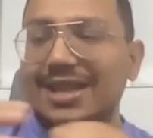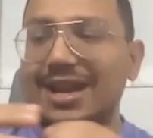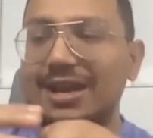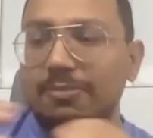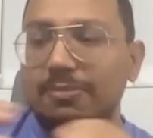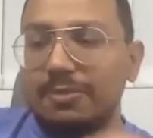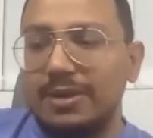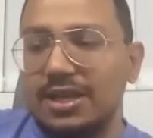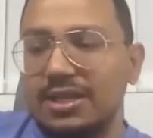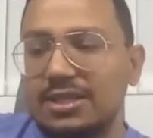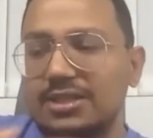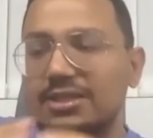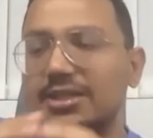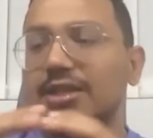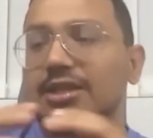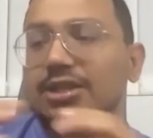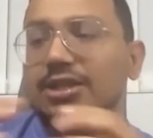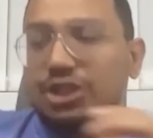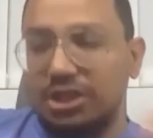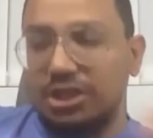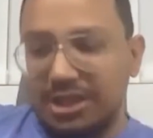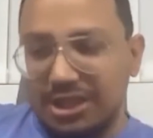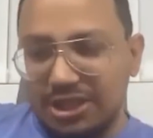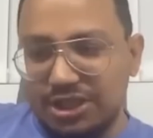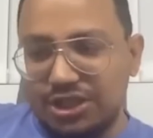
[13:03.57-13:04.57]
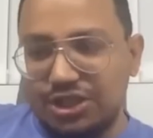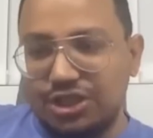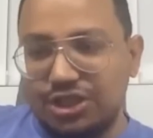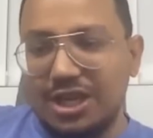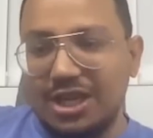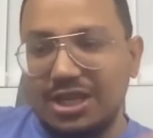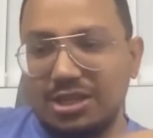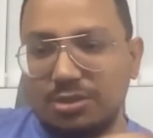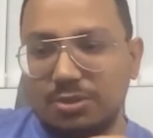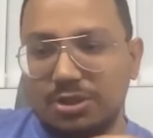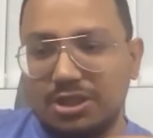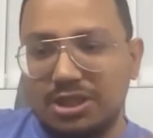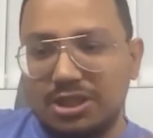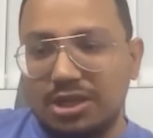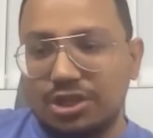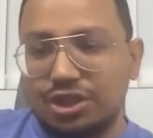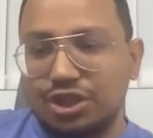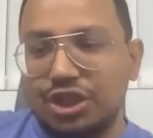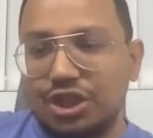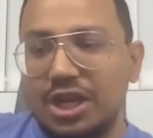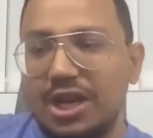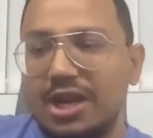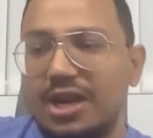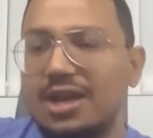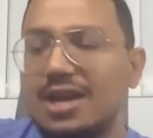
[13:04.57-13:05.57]
That means these chains which are
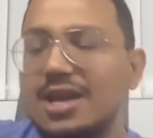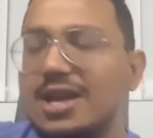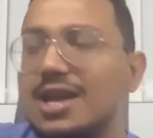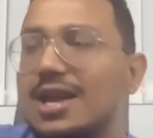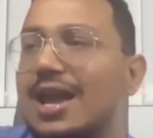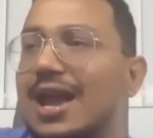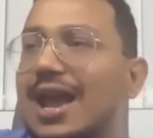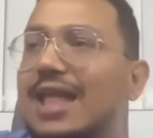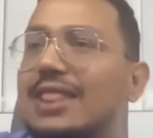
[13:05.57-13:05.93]
shared,